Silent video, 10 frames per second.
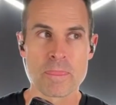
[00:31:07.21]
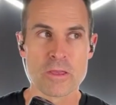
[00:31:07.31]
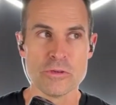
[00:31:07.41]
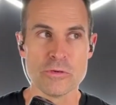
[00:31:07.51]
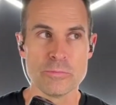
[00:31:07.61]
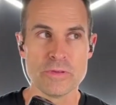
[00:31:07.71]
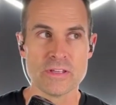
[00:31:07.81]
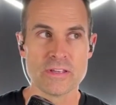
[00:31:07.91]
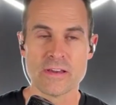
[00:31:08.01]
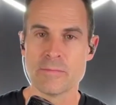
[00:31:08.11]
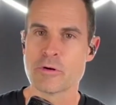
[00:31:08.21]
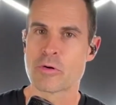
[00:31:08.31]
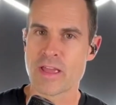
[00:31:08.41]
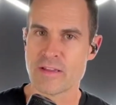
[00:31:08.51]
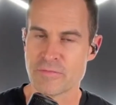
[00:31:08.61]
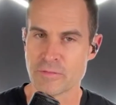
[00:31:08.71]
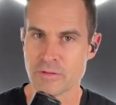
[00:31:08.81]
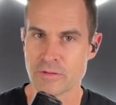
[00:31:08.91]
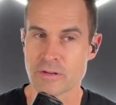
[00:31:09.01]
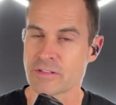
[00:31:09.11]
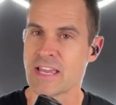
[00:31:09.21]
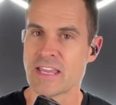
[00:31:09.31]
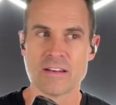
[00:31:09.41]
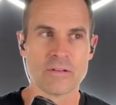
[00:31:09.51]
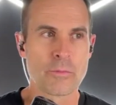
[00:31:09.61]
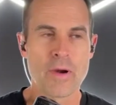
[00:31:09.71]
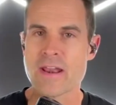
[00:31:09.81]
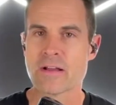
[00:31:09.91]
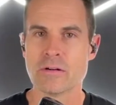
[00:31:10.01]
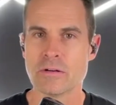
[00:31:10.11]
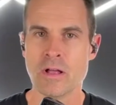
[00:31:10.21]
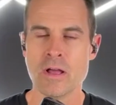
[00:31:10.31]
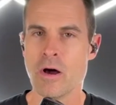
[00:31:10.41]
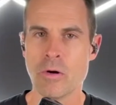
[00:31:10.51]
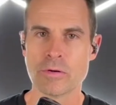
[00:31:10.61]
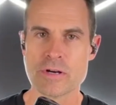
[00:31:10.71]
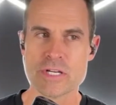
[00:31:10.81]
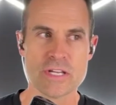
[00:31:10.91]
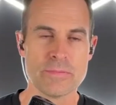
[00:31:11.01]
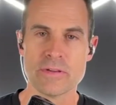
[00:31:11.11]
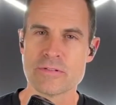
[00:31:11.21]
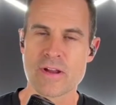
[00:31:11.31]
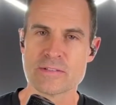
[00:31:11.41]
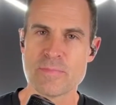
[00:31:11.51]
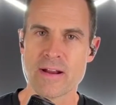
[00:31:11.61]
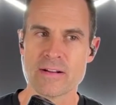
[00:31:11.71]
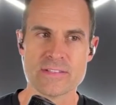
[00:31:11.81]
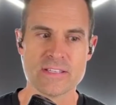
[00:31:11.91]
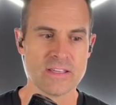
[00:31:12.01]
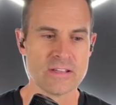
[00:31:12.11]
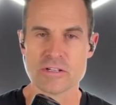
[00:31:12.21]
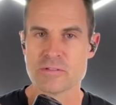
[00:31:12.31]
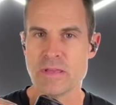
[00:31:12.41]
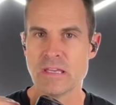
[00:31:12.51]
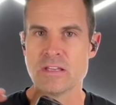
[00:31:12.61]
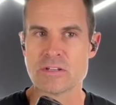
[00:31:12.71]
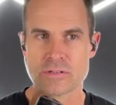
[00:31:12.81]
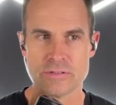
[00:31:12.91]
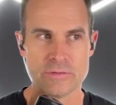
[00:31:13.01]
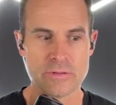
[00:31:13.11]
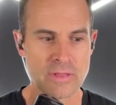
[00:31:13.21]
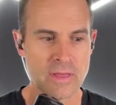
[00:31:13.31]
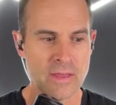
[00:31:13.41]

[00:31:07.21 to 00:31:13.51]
You become grateful. You're taking radical ownership and transparency. You're speaking truth.